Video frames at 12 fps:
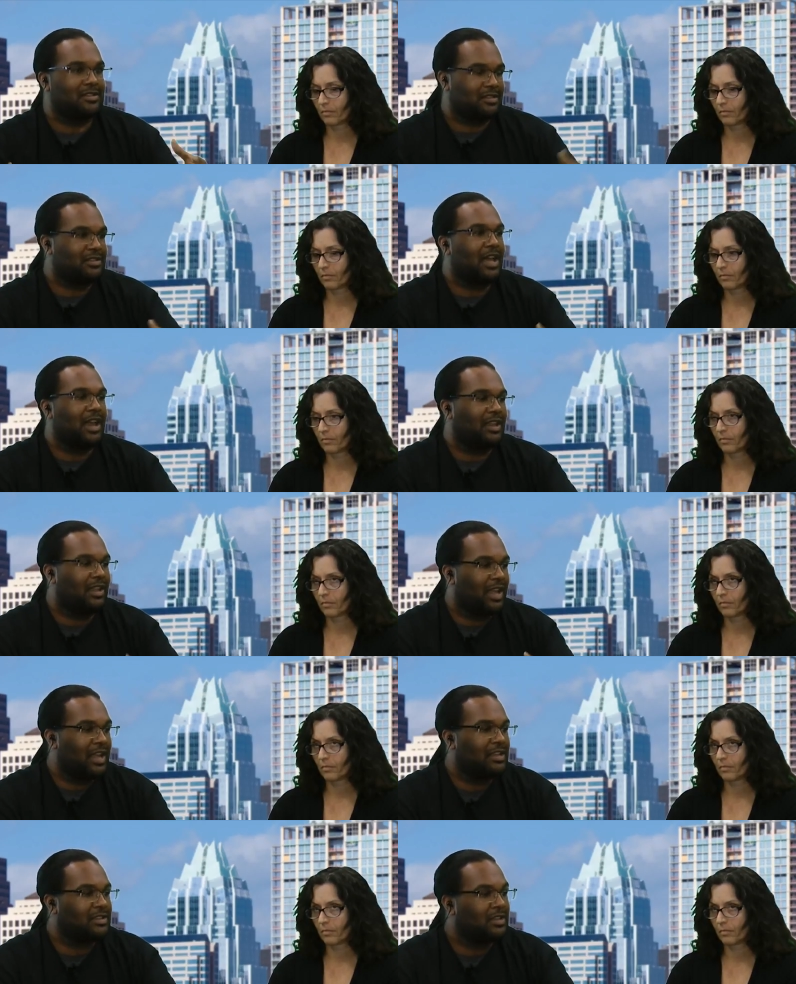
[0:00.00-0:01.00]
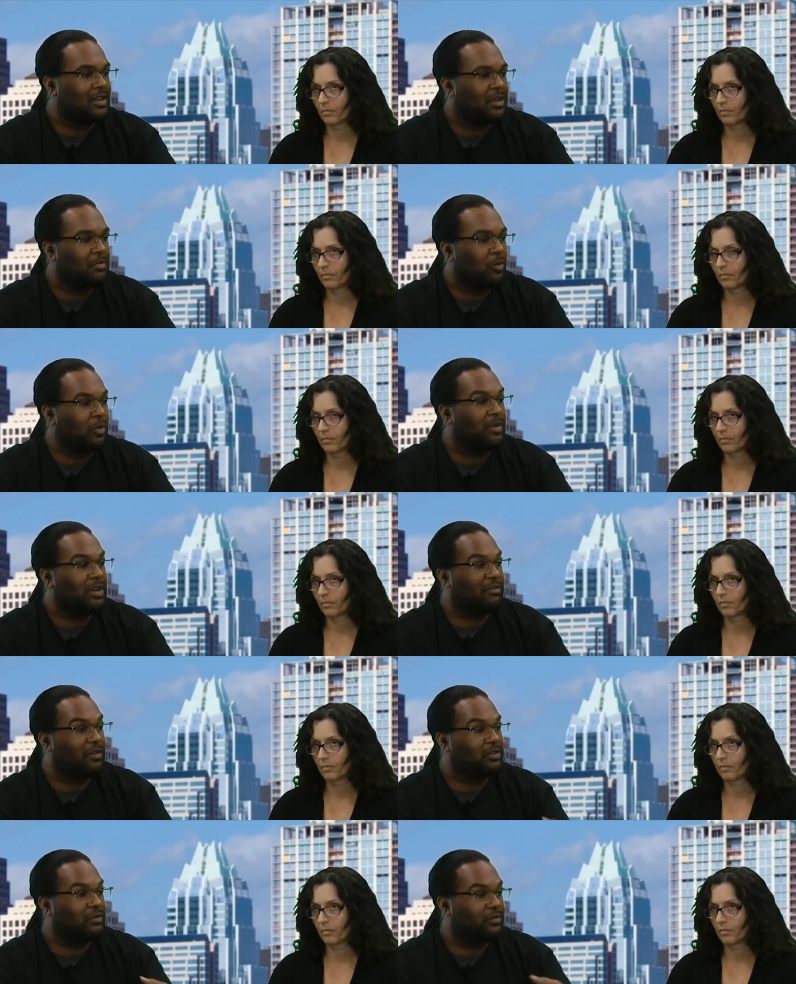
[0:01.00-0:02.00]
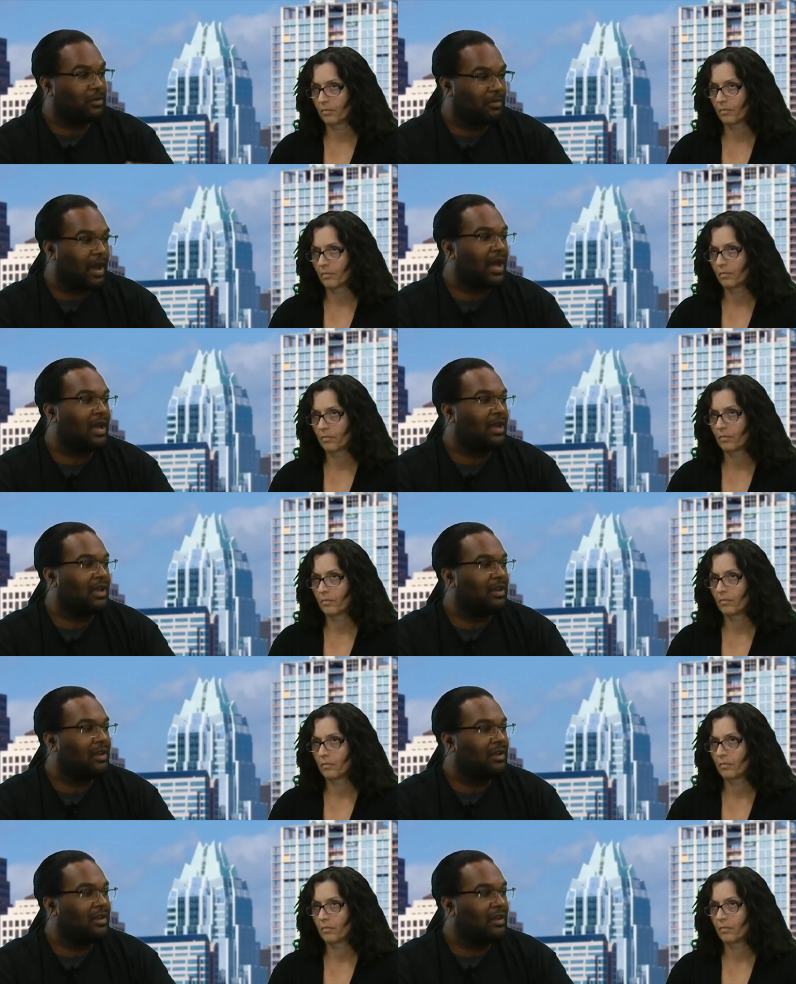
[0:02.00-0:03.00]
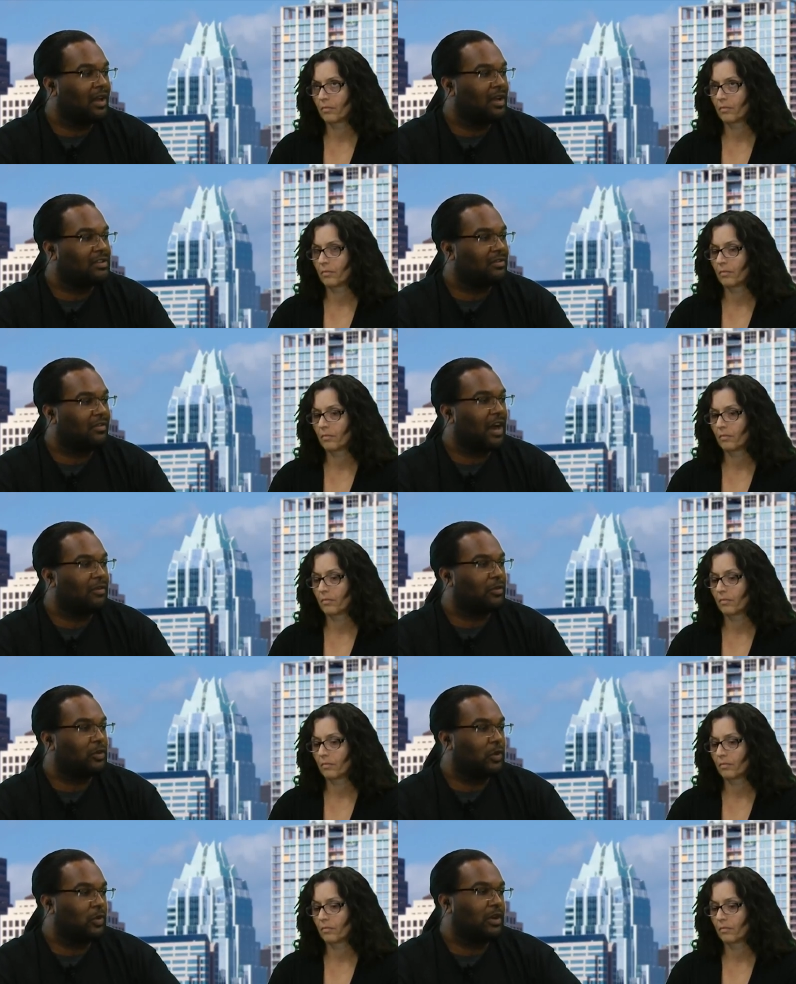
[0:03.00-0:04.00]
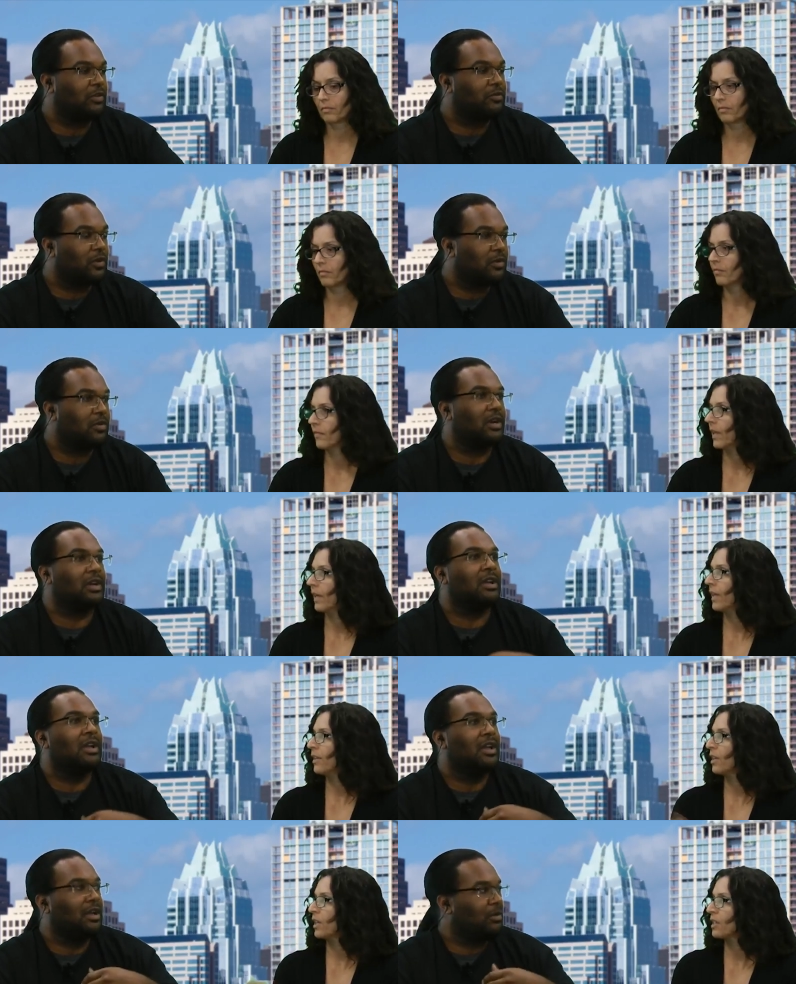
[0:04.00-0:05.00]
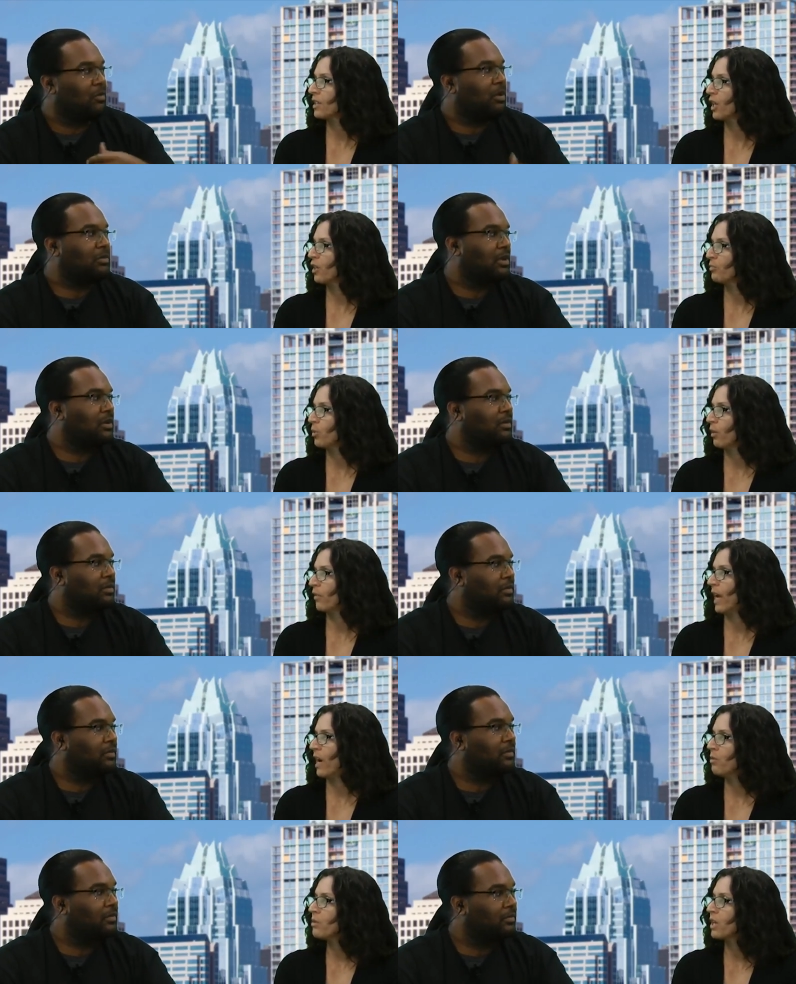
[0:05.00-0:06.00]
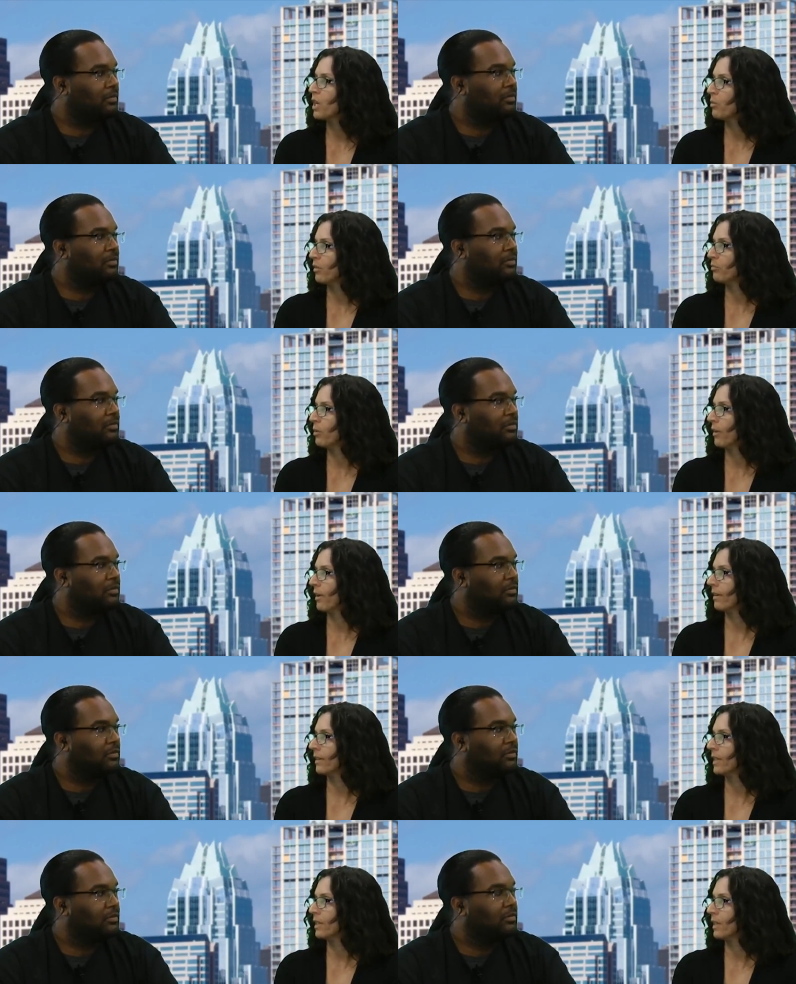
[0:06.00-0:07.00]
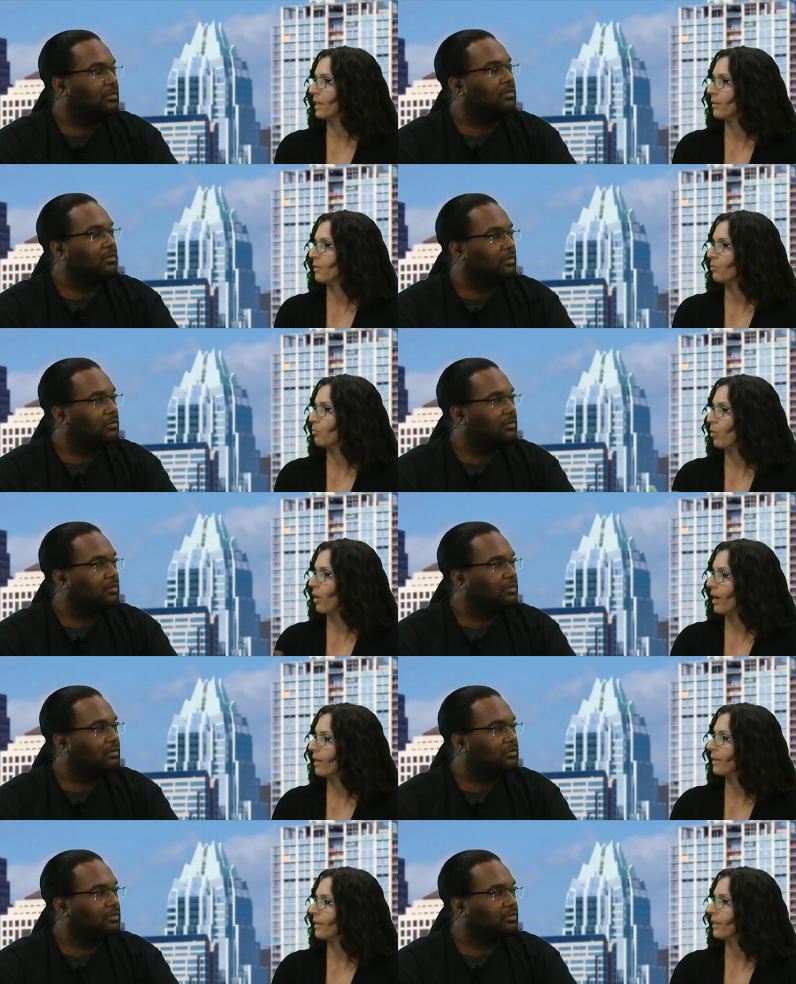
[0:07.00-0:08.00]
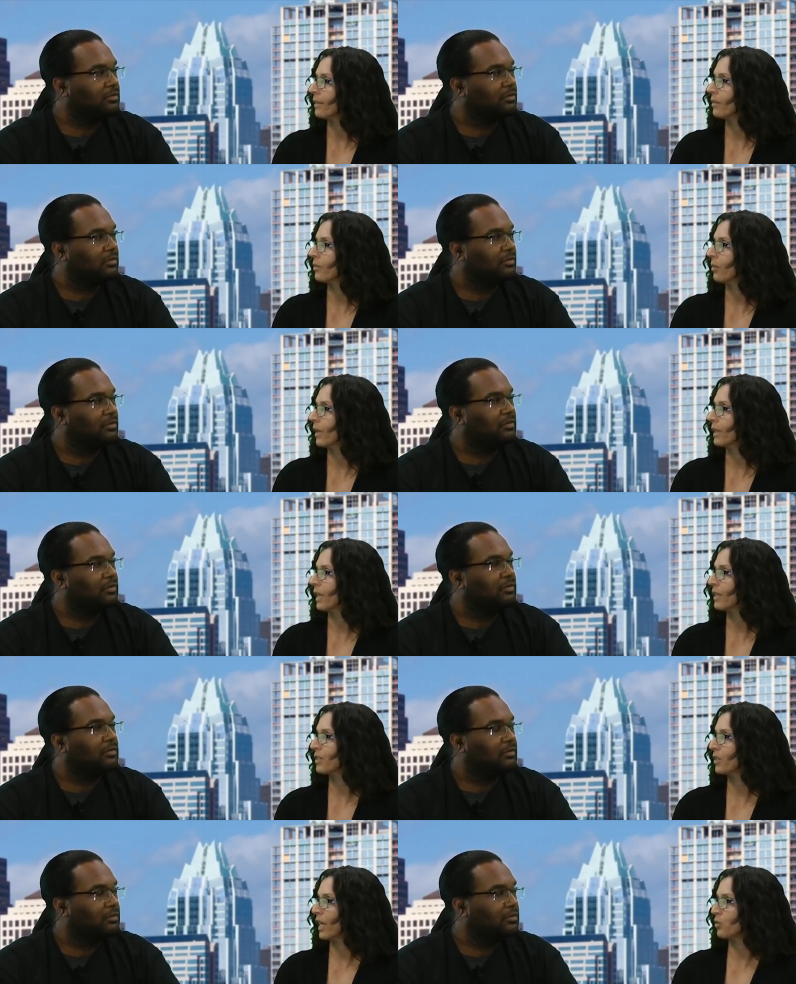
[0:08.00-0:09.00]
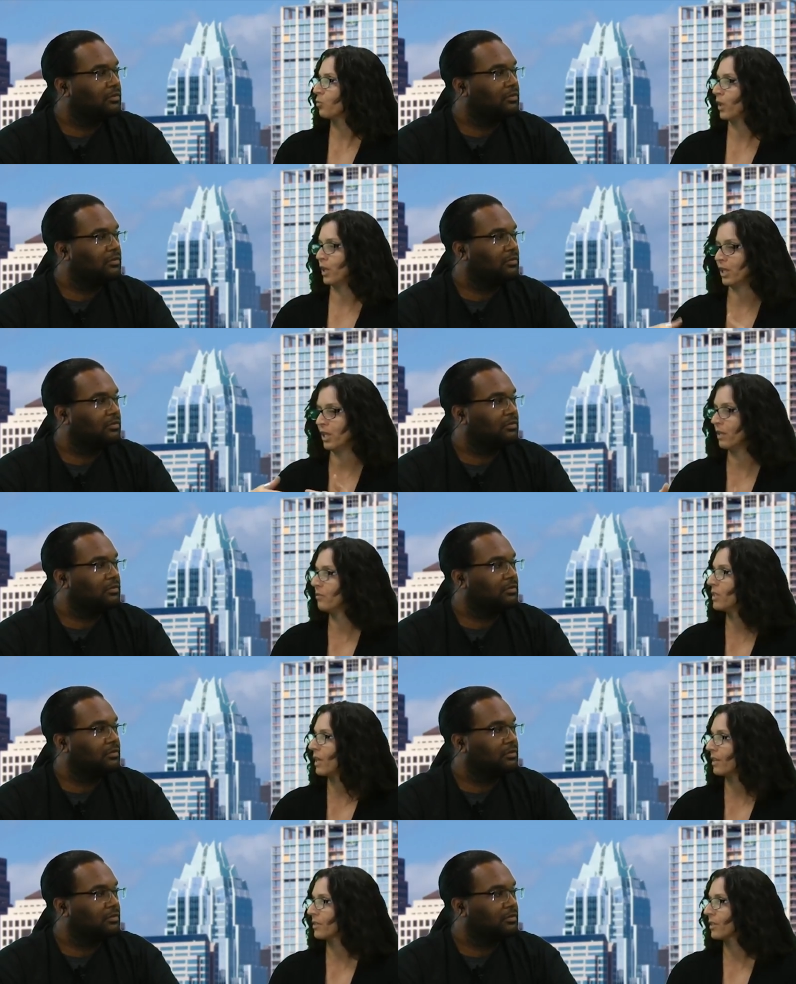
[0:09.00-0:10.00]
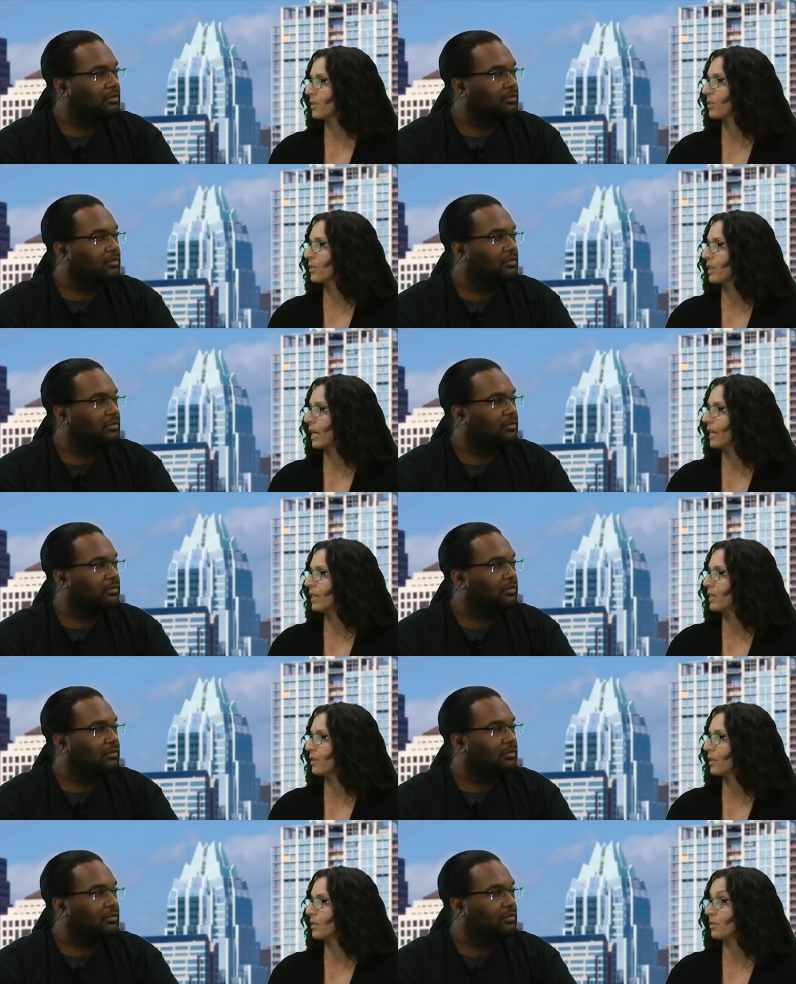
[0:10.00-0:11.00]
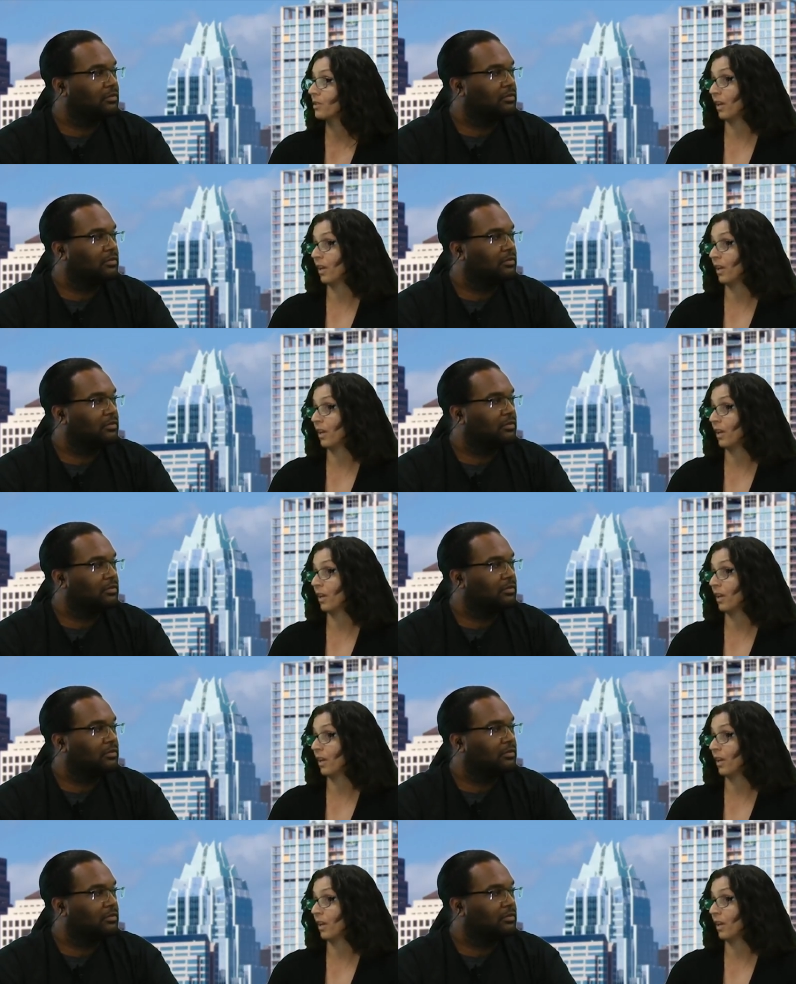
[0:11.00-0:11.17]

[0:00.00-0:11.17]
Speaker 1: a society is more beneficial for my uh, survival going forward. And I think that's kind of
Speaker 2: more of an outcome of morality than mm. morality right? That's that's okay. what it gives us, the society that is